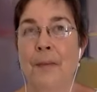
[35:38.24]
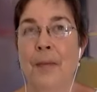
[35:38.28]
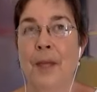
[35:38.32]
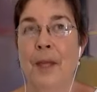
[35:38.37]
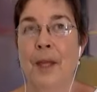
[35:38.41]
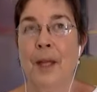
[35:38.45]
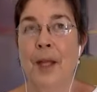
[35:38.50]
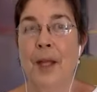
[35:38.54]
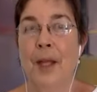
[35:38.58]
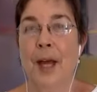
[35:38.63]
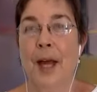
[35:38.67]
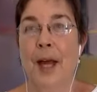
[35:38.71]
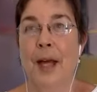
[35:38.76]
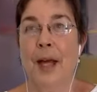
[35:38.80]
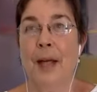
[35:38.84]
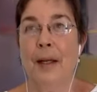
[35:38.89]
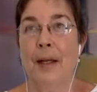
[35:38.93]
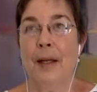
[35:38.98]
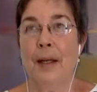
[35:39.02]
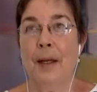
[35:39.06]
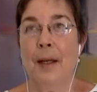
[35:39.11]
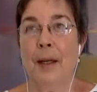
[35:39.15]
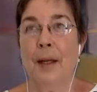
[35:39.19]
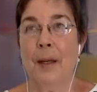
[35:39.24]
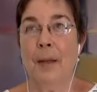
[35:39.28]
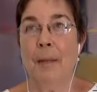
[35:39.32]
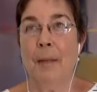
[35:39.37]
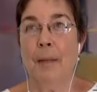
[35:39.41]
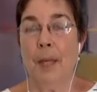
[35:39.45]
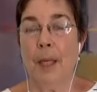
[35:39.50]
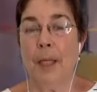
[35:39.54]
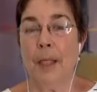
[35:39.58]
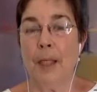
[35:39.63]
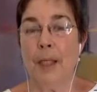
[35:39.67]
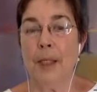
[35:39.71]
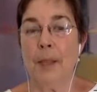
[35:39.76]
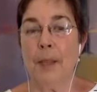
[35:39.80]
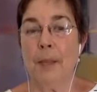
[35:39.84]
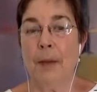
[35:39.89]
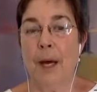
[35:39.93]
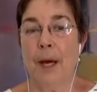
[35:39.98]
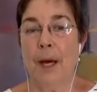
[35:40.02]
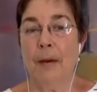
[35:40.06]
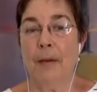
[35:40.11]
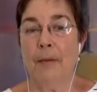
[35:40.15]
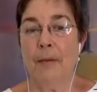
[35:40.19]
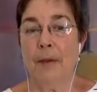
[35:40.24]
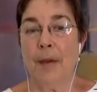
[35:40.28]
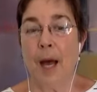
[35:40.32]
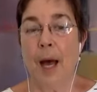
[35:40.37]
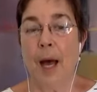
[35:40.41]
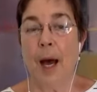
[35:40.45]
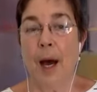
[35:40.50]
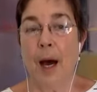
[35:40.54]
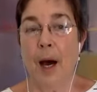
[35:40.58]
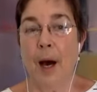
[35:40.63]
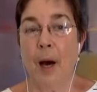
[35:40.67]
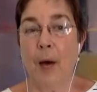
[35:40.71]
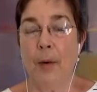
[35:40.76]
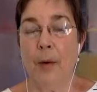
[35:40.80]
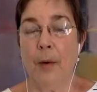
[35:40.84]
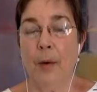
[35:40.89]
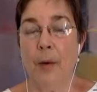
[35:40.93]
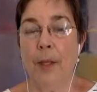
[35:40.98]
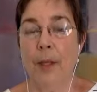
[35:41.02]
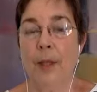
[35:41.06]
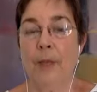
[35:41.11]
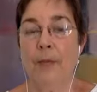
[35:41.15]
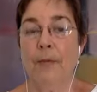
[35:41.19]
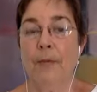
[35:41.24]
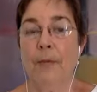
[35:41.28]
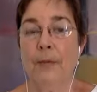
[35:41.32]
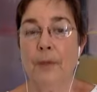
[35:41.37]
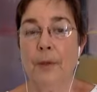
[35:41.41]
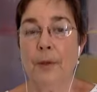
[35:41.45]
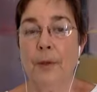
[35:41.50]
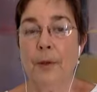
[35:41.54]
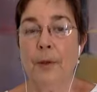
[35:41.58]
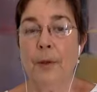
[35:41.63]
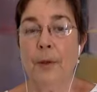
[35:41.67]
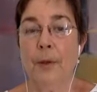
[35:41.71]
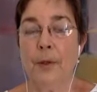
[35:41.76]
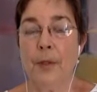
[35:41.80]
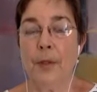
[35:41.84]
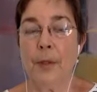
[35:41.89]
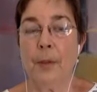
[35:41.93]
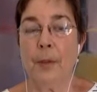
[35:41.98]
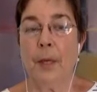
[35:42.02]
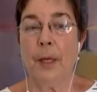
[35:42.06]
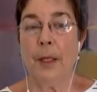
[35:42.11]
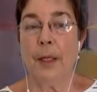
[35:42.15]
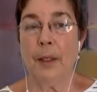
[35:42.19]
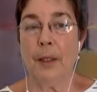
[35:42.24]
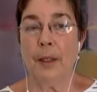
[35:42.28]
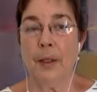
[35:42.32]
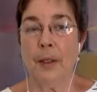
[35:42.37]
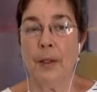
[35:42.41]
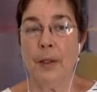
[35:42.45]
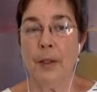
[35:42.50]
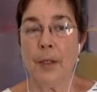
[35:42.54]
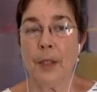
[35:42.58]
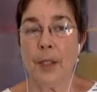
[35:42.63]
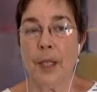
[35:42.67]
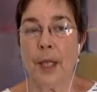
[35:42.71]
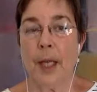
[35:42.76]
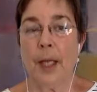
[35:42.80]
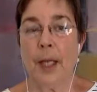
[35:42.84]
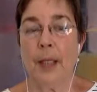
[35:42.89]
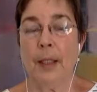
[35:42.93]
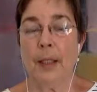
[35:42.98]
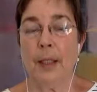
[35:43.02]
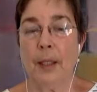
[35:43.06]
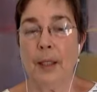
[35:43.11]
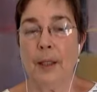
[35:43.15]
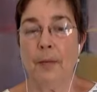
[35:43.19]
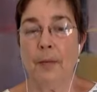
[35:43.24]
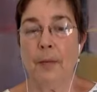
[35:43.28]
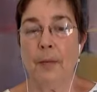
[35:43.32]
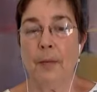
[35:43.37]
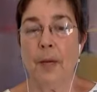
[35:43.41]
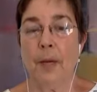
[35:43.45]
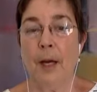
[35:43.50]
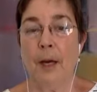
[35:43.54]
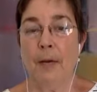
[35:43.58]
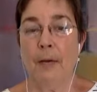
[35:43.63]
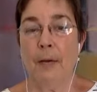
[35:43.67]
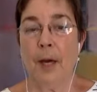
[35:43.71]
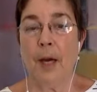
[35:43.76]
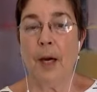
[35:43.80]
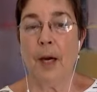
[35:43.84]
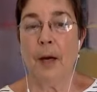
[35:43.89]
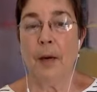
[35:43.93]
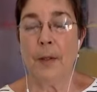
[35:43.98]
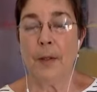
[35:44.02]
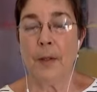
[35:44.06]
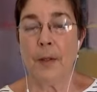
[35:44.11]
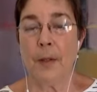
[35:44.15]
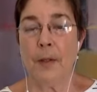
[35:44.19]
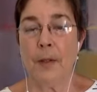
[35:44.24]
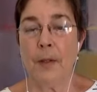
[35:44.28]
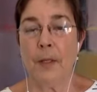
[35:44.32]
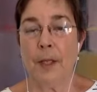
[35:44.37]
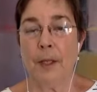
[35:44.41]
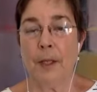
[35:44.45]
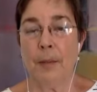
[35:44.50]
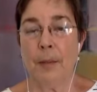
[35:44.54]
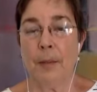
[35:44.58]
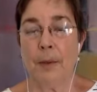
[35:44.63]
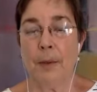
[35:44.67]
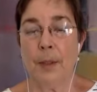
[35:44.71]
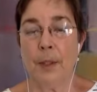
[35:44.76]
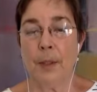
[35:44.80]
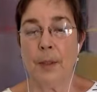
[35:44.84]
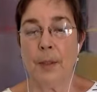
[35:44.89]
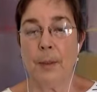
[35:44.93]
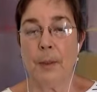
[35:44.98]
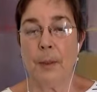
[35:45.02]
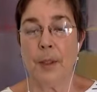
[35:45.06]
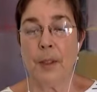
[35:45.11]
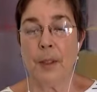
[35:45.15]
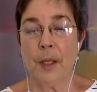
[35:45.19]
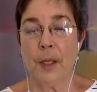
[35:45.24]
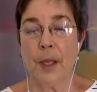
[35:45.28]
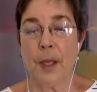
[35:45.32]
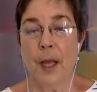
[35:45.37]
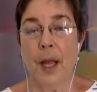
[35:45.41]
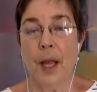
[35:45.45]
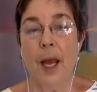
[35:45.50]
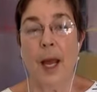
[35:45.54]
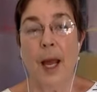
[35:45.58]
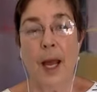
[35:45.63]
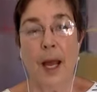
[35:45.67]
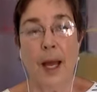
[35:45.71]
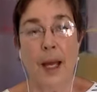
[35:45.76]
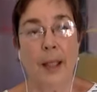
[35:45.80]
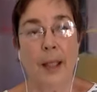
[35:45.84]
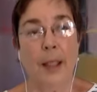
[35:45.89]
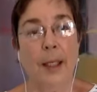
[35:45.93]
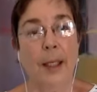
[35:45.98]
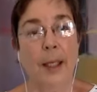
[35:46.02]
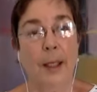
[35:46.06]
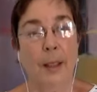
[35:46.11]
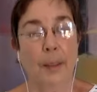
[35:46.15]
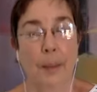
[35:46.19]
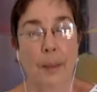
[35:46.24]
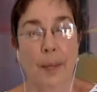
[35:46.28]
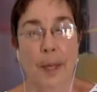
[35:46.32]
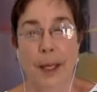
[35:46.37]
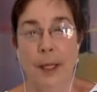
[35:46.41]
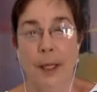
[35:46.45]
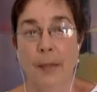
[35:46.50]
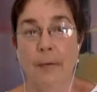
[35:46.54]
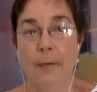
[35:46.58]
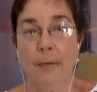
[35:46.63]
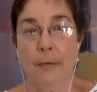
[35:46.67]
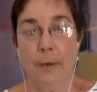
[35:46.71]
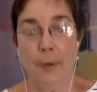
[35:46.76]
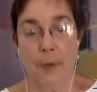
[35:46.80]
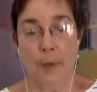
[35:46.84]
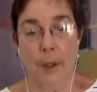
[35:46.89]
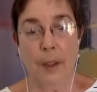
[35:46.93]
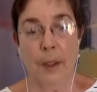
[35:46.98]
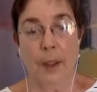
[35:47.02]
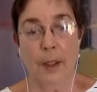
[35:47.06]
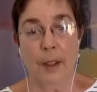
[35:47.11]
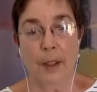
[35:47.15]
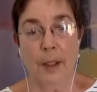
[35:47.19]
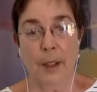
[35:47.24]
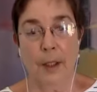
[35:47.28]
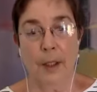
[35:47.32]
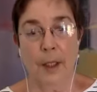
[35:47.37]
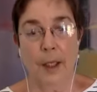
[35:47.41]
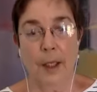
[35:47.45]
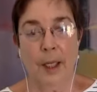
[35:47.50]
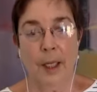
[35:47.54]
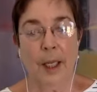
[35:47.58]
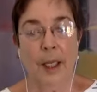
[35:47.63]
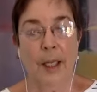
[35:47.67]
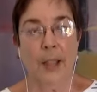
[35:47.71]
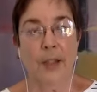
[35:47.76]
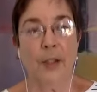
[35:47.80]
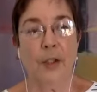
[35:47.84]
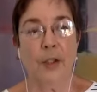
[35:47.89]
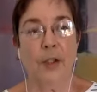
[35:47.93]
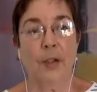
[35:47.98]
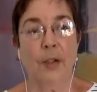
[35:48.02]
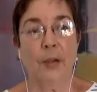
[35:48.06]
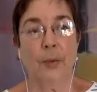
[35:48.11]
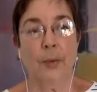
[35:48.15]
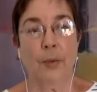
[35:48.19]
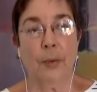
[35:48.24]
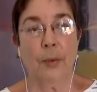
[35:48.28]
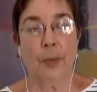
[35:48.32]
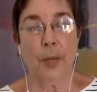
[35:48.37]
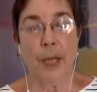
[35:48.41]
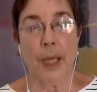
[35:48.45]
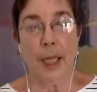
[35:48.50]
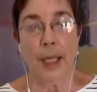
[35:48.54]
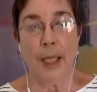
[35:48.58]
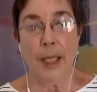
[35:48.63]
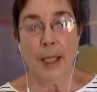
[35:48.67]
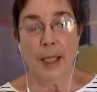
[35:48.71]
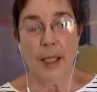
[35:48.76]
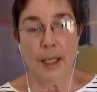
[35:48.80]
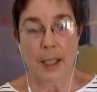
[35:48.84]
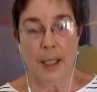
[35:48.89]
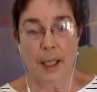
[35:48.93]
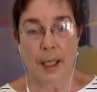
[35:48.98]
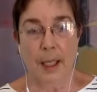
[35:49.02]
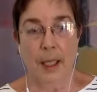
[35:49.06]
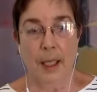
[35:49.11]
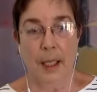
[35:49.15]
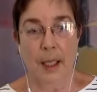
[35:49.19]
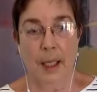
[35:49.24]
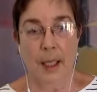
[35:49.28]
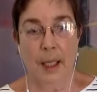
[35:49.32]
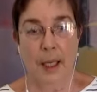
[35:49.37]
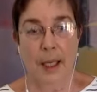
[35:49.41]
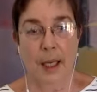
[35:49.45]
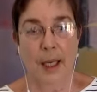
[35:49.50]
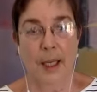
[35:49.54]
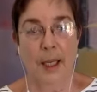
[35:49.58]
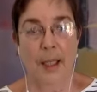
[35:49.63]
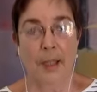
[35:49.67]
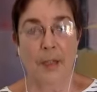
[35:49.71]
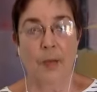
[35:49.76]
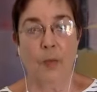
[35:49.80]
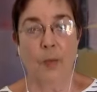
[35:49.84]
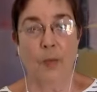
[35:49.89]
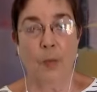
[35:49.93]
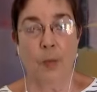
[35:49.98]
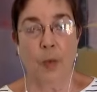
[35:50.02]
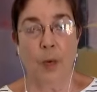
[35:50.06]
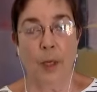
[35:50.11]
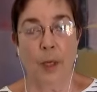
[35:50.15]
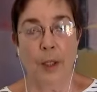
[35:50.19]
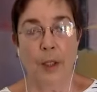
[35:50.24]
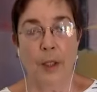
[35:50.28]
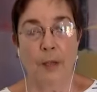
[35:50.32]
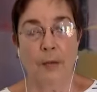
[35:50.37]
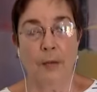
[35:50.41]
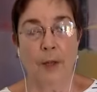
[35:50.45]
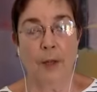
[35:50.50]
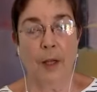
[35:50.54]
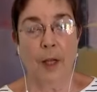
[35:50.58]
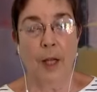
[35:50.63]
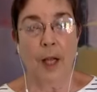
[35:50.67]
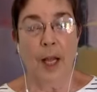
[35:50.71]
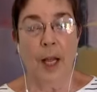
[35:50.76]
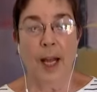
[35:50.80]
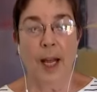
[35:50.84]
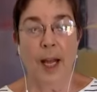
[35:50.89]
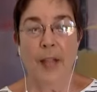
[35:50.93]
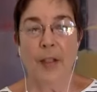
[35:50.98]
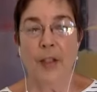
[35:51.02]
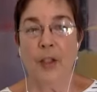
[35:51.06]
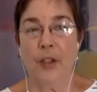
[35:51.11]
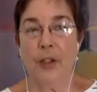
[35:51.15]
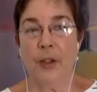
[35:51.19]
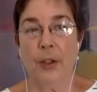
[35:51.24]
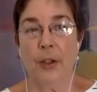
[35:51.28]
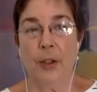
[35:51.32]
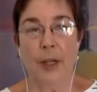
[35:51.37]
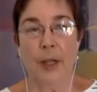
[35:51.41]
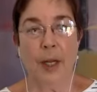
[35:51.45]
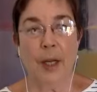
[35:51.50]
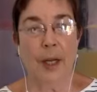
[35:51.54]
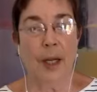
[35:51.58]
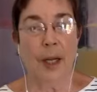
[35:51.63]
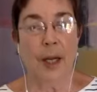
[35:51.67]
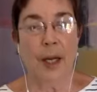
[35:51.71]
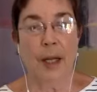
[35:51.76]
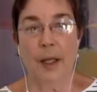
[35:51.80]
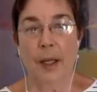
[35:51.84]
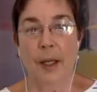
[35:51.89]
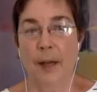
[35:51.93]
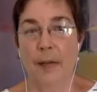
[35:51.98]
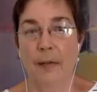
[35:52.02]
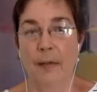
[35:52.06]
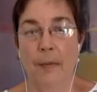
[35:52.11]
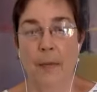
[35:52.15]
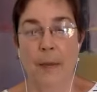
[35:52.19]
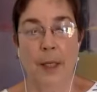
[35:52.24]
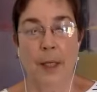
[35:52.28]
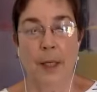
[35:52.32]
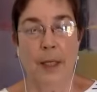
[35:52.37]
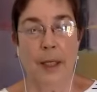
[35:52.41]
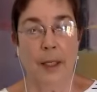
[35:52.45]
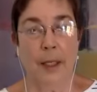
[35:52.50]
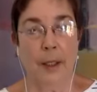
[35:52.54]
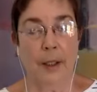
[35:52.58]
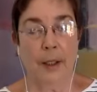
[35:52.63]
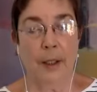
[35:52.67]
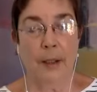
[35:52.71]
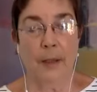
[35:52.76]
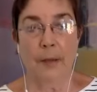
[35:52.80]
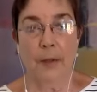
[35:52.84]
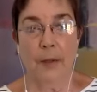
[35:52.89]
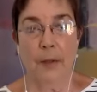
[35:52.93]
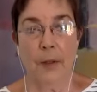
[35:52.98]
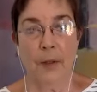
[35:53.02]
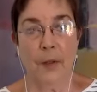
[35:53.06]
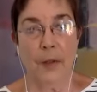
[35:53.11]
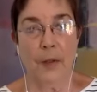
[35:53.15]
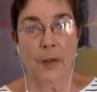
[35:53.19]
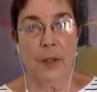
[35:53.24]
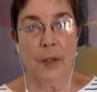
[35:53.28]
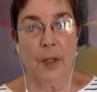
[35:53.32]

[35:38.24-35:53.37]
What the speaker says: that meets my vow, that furthers my understanding of my vow as a Zen Buddhist priest, and get paid for it, is crazy. It's wonderful. And sure, I love my caregivers,